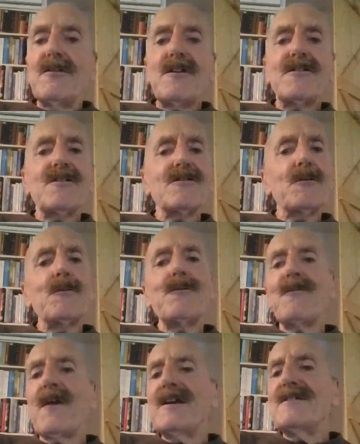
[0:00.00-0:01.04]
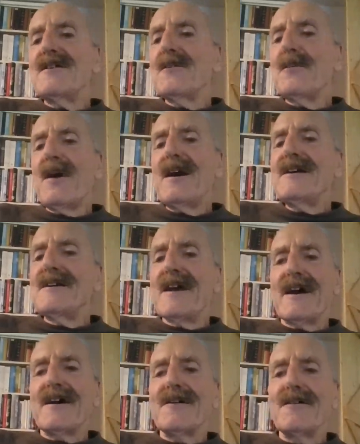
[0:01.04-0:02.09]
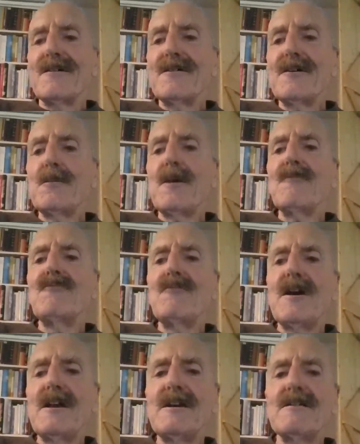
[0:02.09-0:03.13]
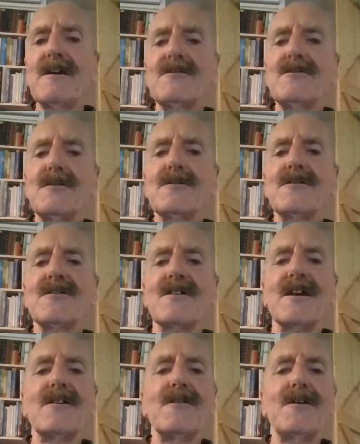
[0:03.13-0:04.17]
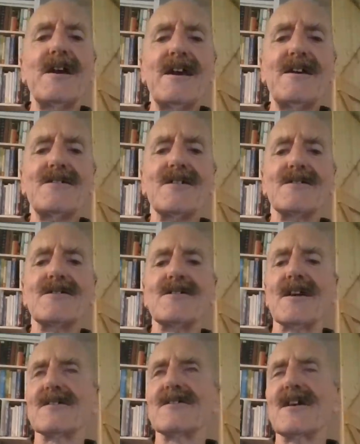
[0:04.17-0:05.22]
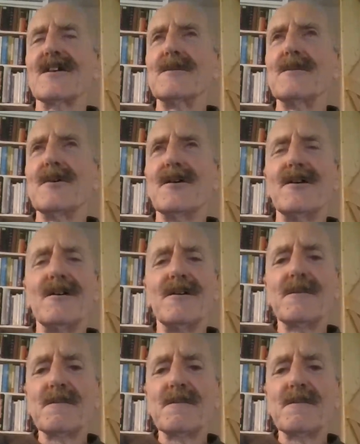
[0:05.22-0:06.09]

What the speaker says: This has all faded away now, and one really does not see or hear such things anymore.